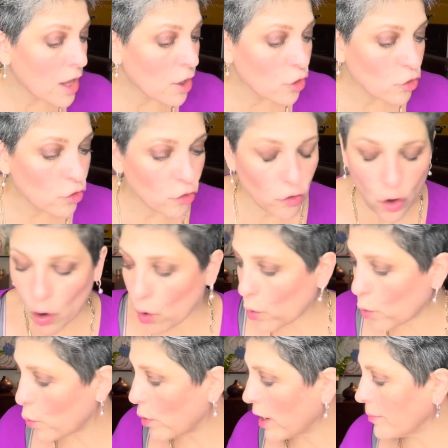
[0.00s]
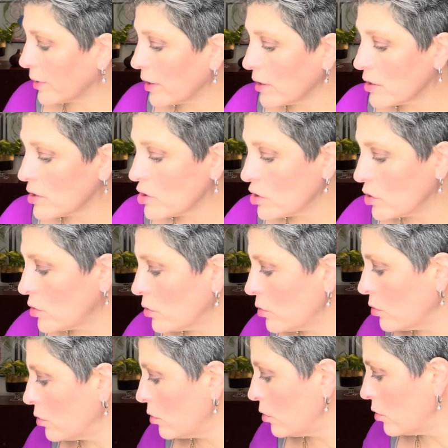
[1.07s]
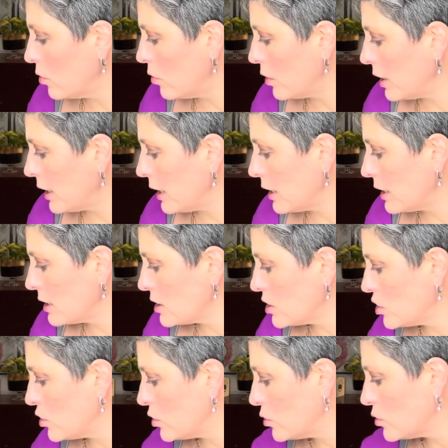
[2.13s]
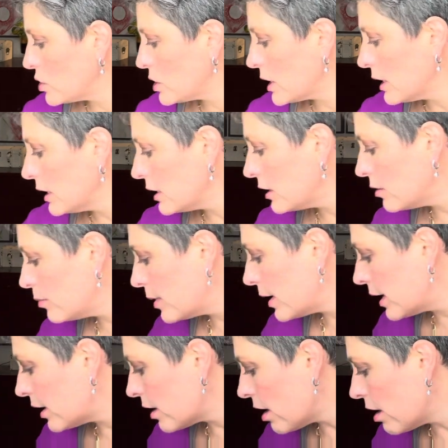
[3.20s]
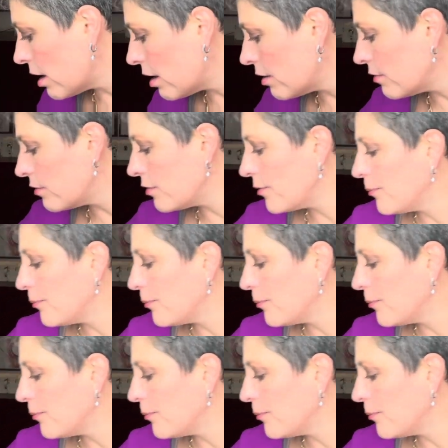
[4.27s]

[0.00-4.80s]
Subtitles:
So what I'm gonna do is use a little bit of